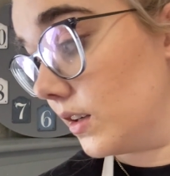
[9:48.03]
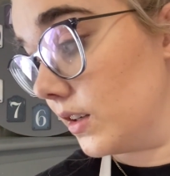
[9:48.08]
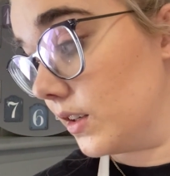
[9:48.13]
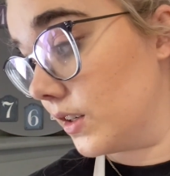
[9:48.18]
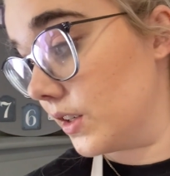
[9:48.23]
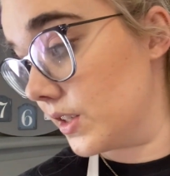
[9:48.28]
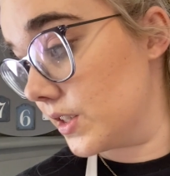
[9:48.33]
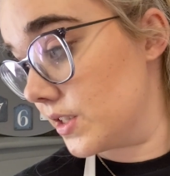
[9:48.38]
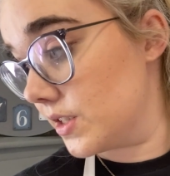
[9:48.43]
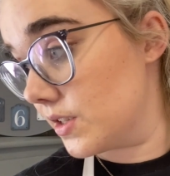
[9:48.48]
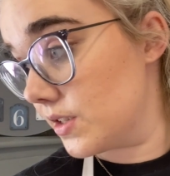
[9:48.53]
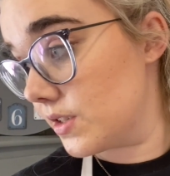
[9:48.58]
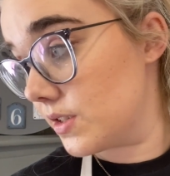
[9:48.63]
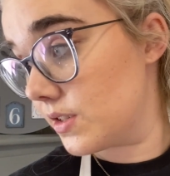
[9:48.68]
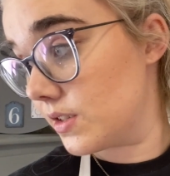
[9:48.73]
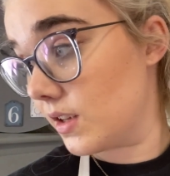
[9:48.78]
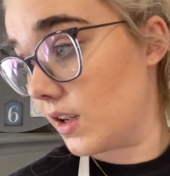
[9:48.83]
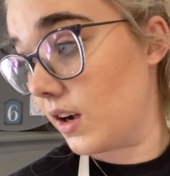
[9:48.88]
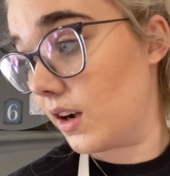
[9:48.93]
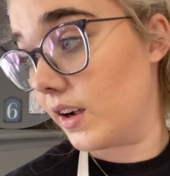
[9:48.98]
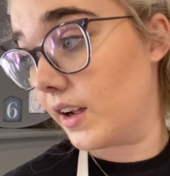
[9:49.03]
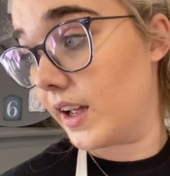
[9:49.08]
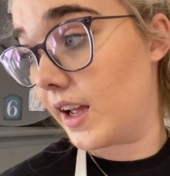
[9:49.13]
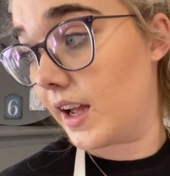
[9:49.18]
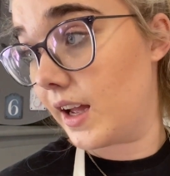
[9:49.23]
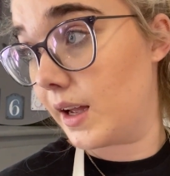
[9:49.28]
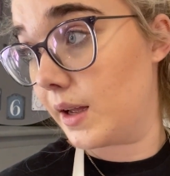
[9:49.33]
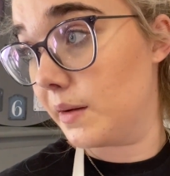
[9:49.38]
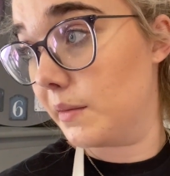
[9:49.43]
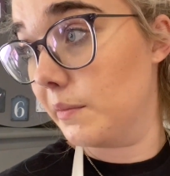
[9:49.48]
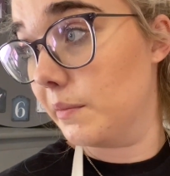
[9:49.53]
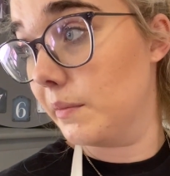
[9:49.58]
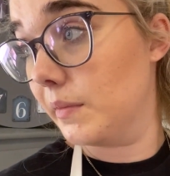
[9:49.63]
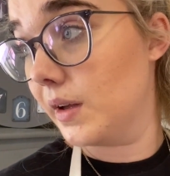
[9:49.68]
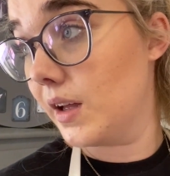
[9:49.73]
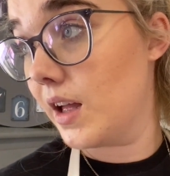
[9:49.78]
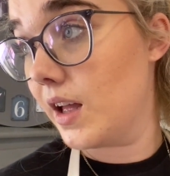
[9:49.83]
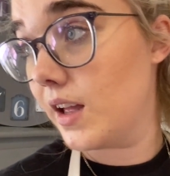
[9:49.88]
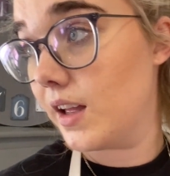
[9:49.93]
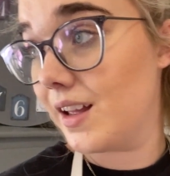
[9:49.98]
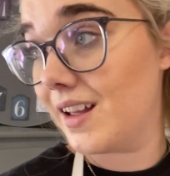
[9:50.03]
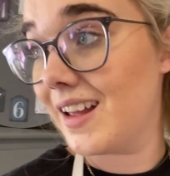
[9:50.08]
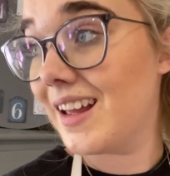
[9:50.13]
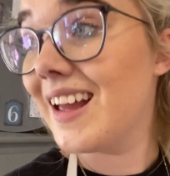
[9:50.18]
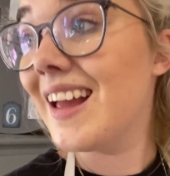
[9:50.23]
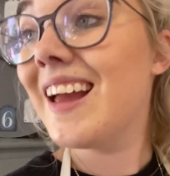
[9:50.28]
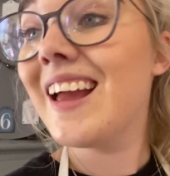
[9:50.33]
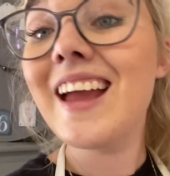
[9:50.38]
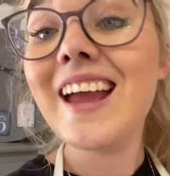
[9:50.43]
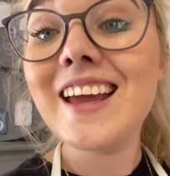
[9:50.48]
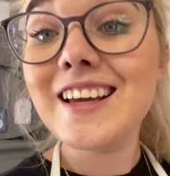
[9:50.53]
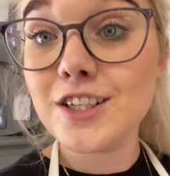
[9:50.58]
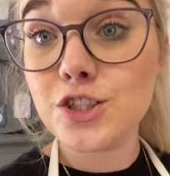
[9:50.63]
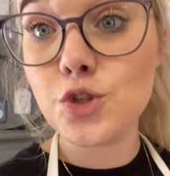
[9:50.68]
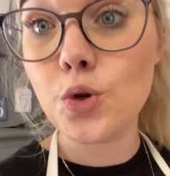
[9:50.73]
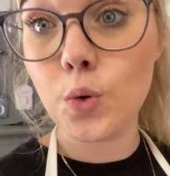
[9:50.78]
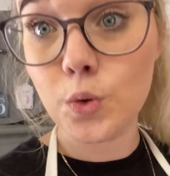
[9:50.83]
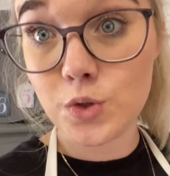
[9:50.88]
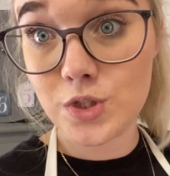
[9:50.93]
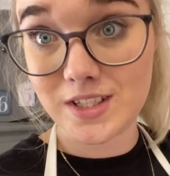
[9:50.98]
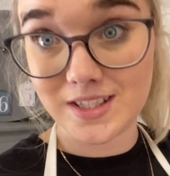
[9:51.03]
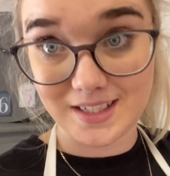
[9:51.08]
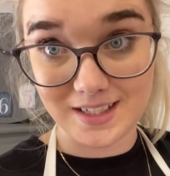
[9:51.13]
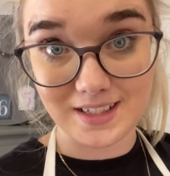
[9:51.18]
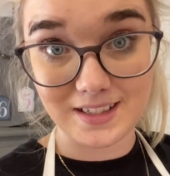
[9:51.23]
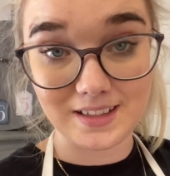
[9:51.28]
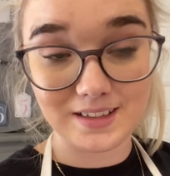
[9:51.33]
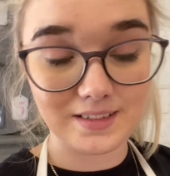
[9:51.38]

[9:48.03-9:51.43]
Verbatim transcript: because I am exhausted.